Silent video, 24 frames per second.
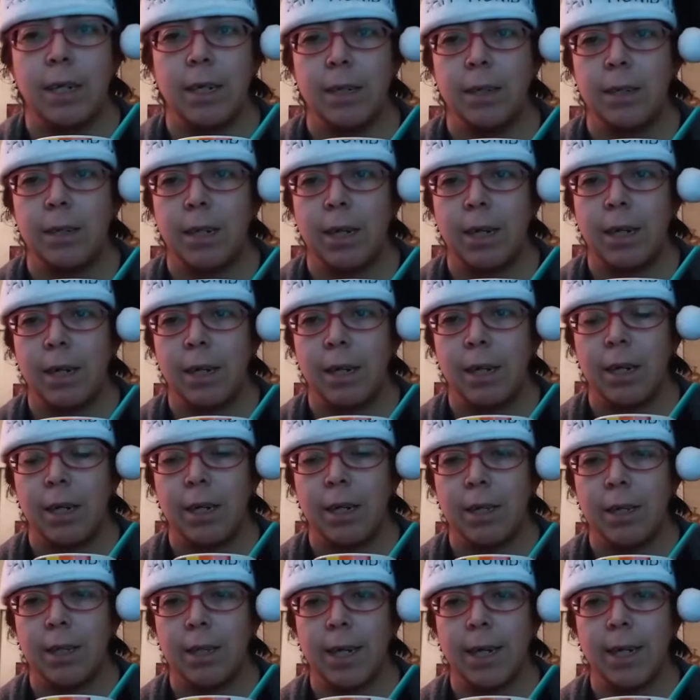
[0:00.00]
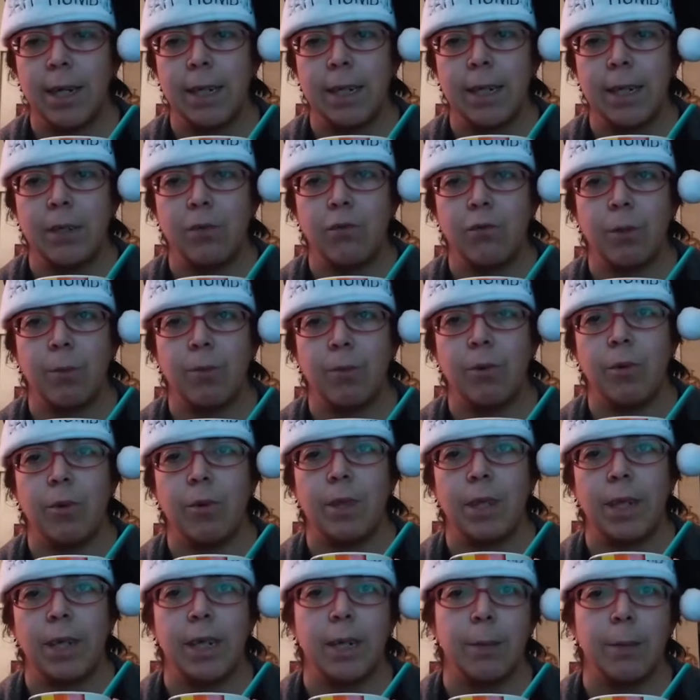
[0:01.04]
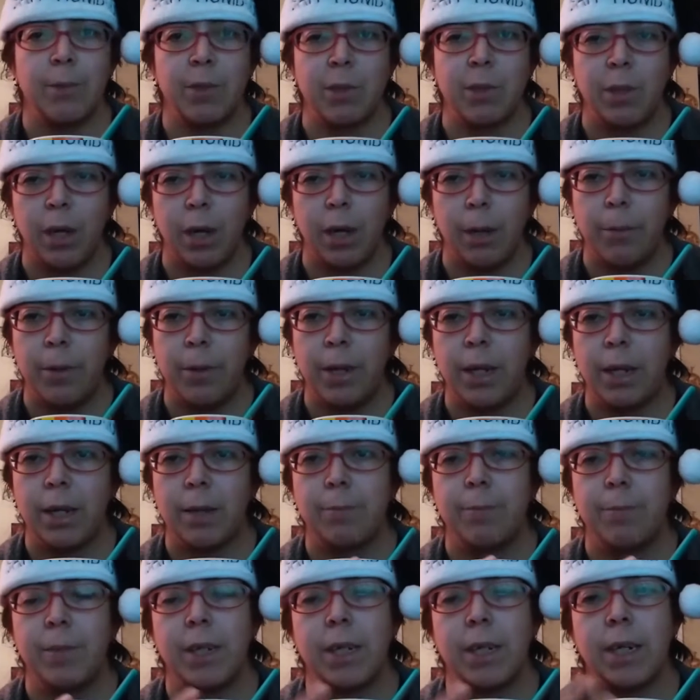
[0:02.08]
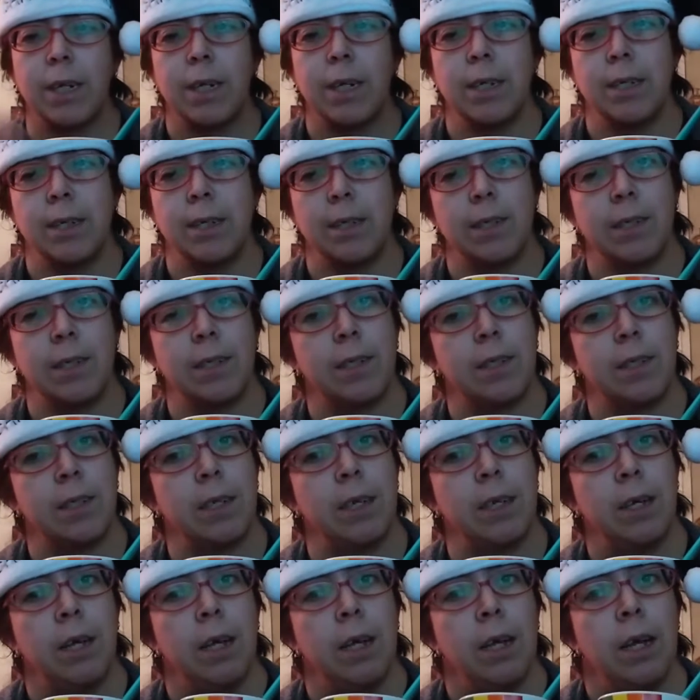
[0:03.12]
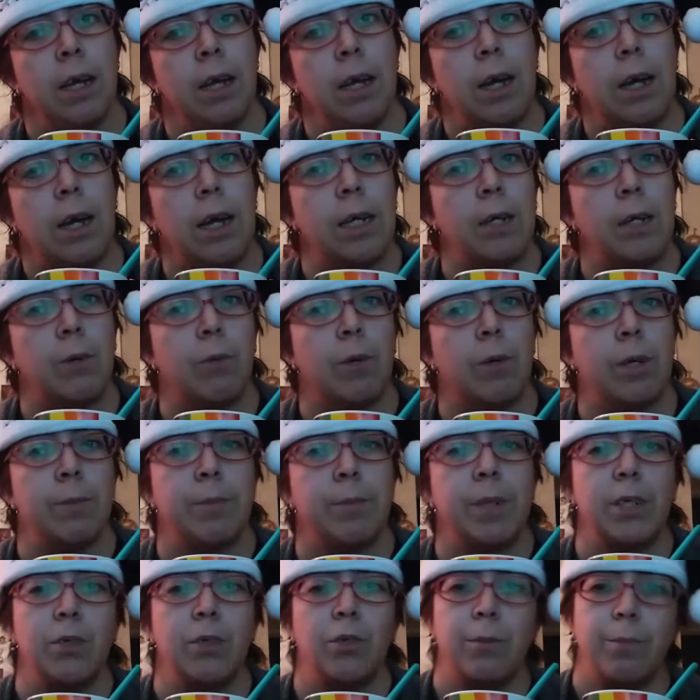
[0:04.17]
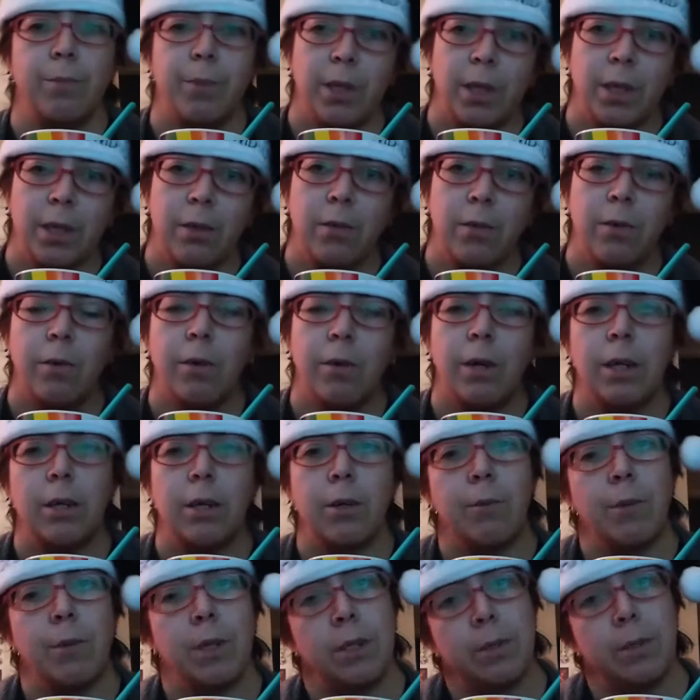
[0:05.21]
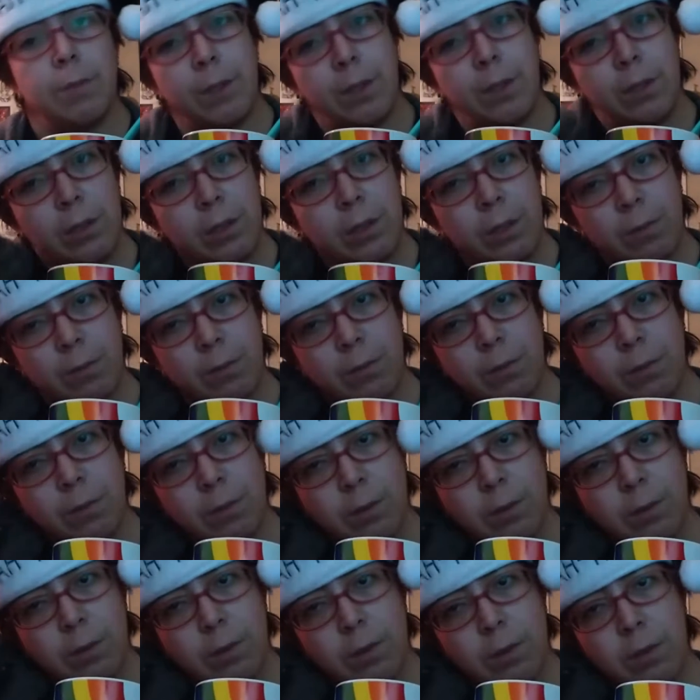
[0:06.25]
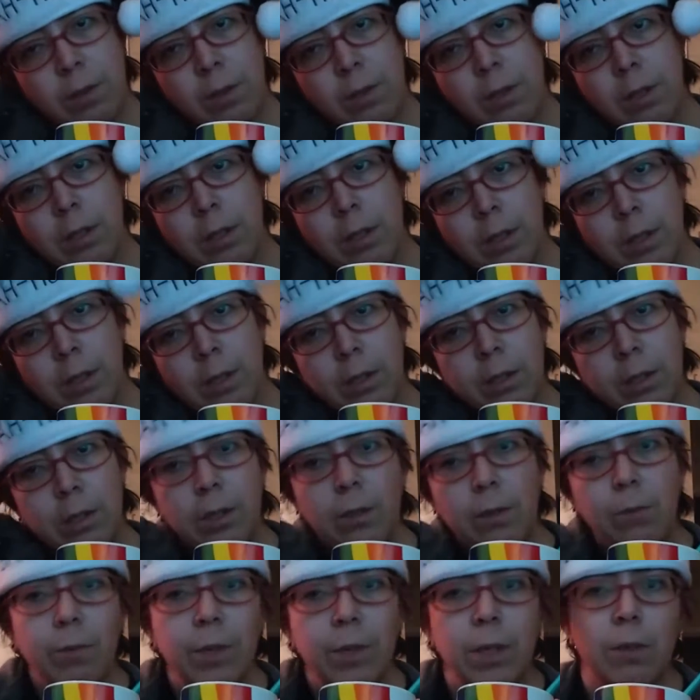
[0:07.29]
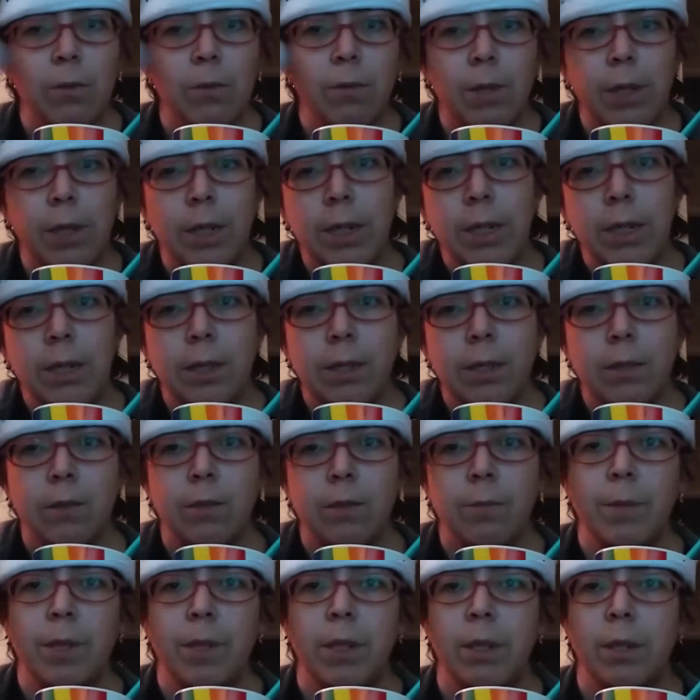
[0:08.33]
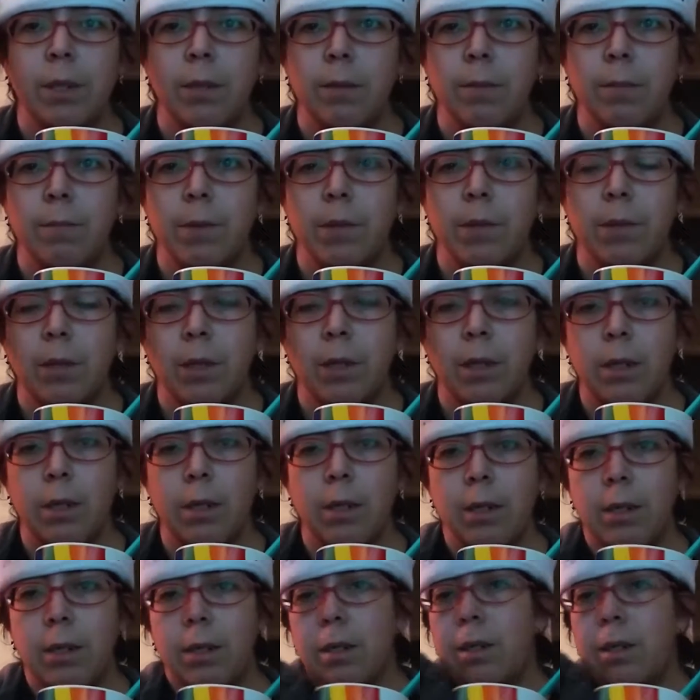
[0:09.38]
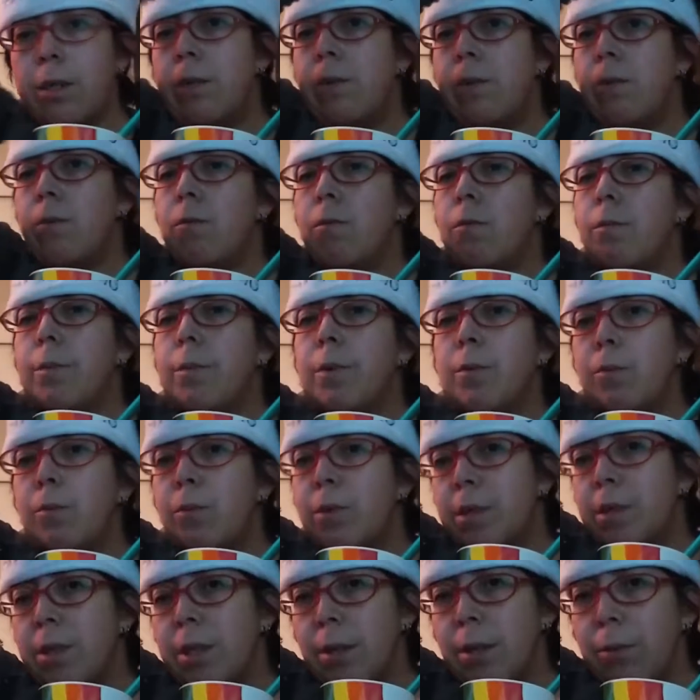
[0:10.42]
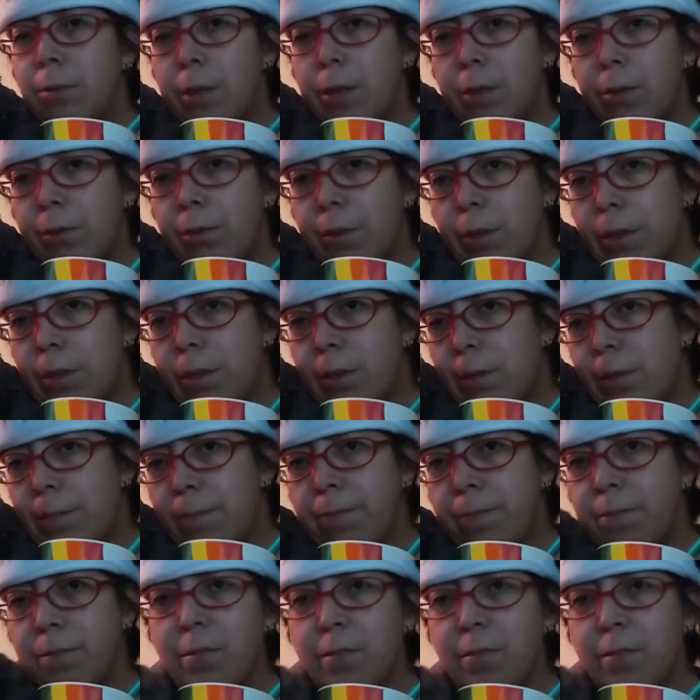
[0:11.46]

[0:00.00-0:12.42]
that I had trouble thinking of a topic because I don't want to be too political. I don't want to be too. Didn't we agree this would be this? I don't remember what side we agreed on.